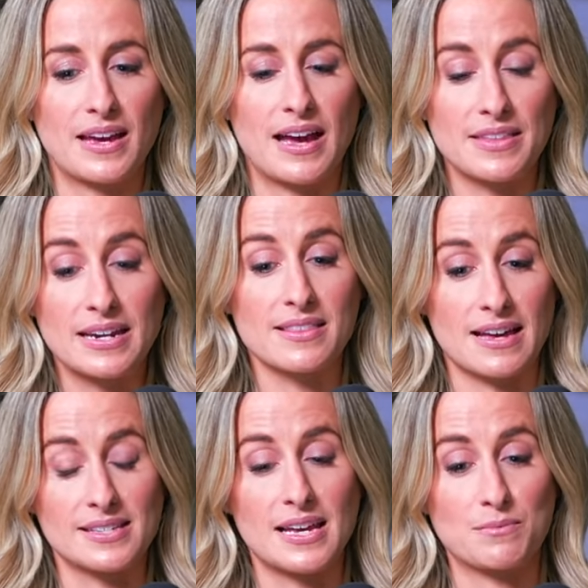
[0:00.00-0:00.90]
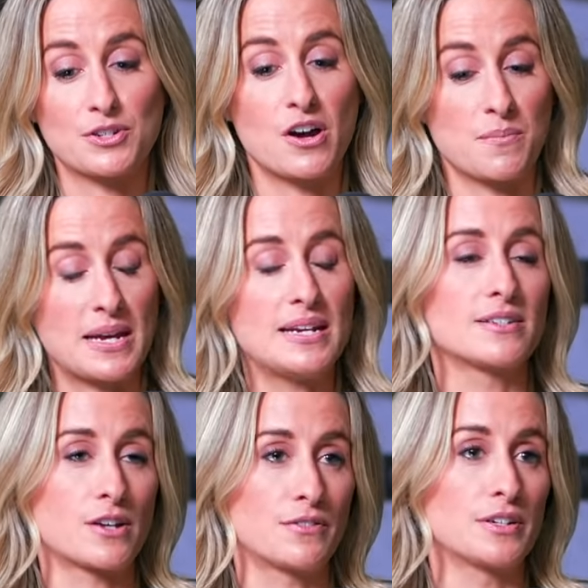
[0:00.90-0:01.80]
and then at that same time, he
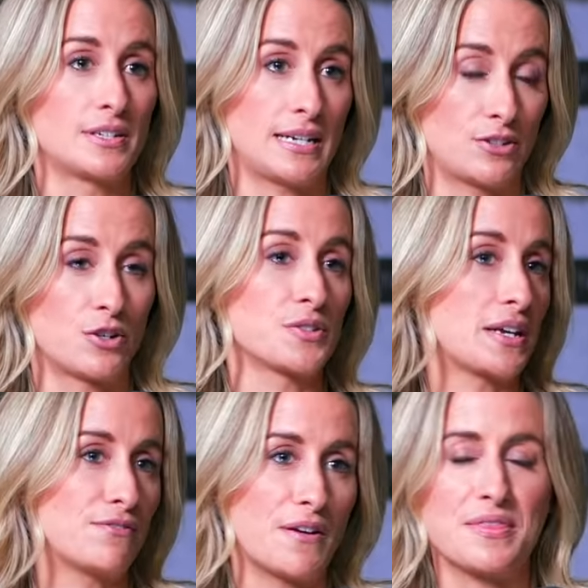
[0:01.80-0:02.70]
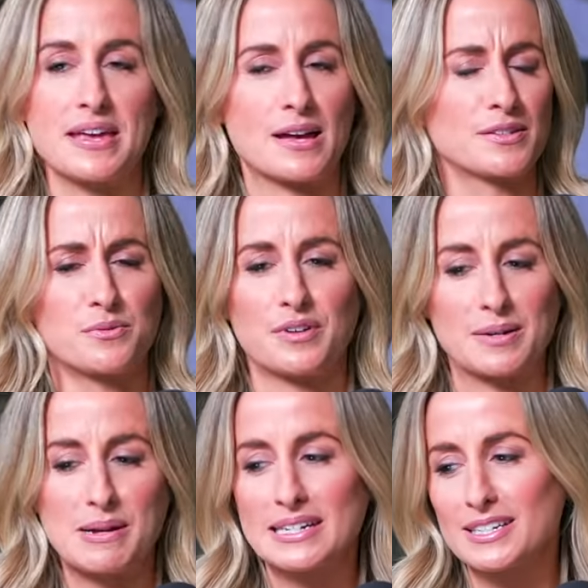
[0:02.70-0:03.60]
discovered TikTok. So he found the app, someone
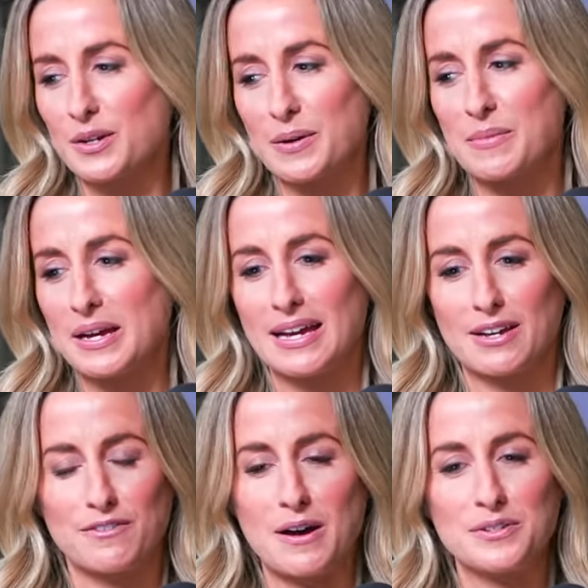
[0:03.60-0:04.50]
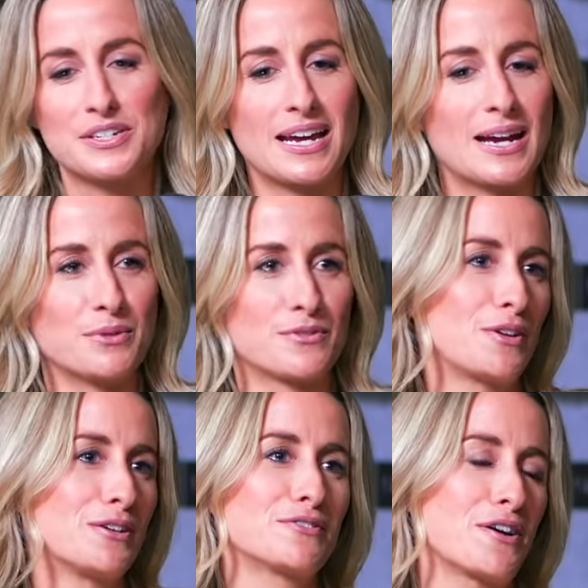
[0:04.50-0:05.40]
recommended it to him. He found it. It was
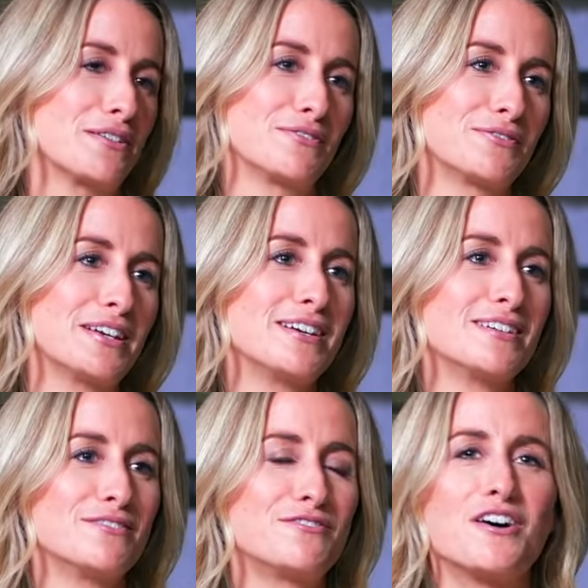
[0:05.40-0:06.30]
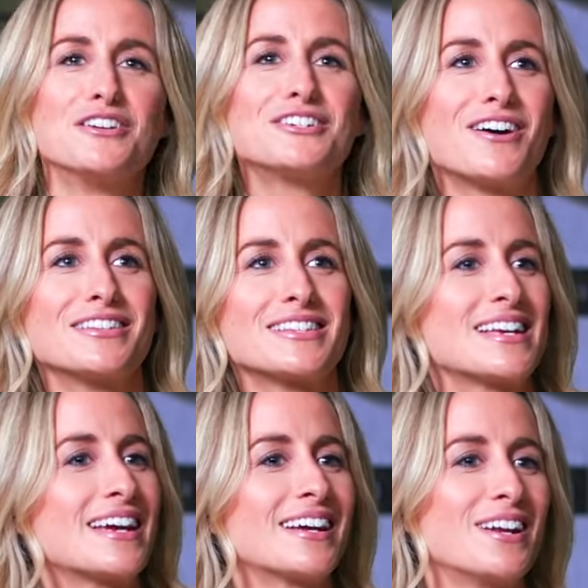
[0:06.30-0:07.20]
full of kind of fun
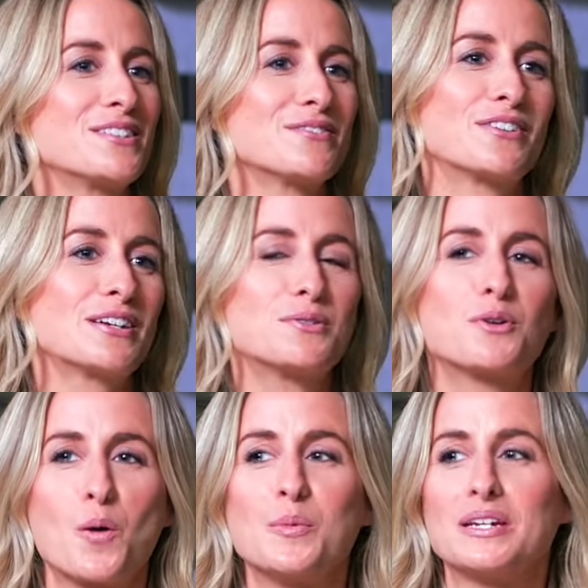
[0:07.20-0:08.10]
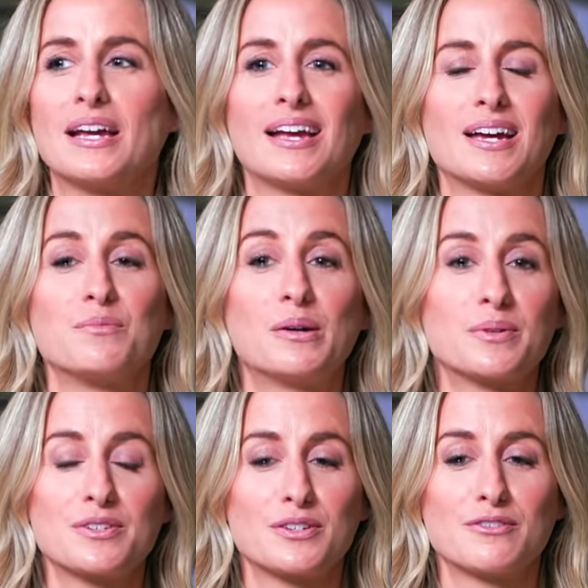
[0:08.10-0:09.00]
dancing, loads of really cool comedy. And we
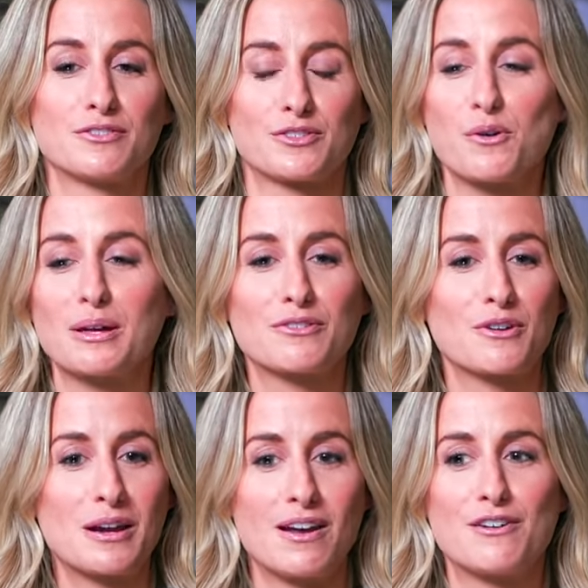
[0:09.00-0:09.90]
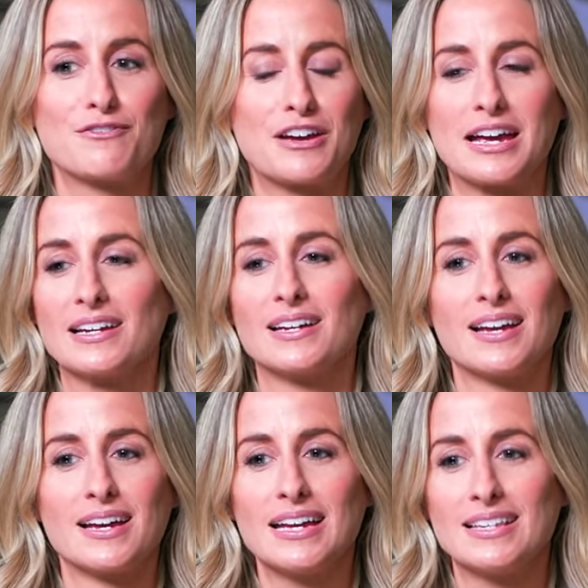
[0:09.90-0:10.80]
were sort of scrolling through it, laughing,
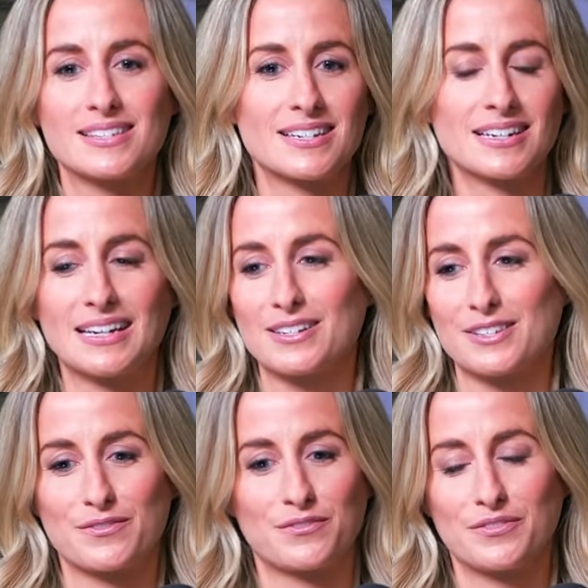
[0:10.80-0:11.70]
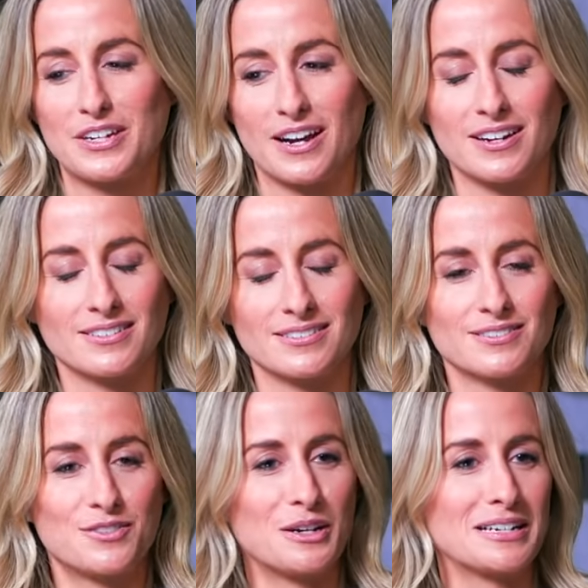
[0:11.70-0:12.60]
instantly just, you know,
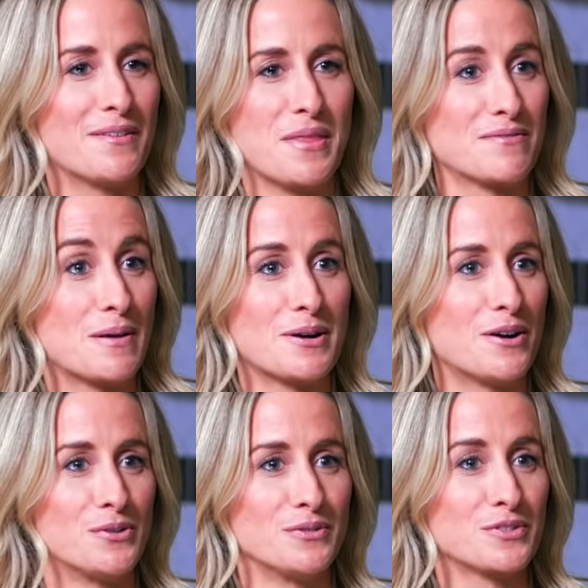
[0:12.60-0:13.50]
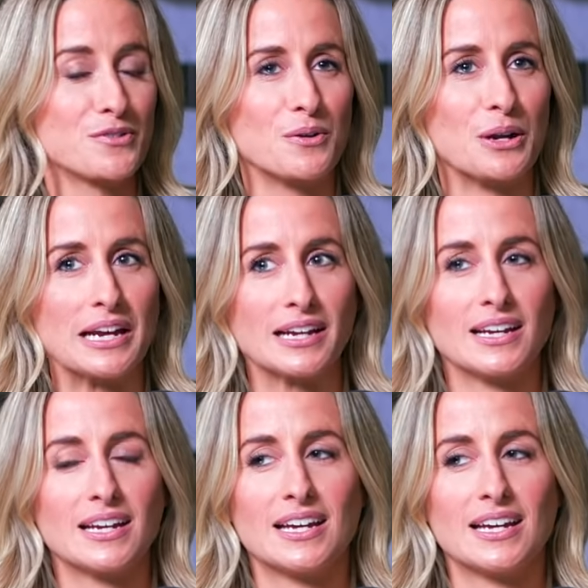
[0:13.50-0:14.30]
falling down that rabbit hole of scrolling.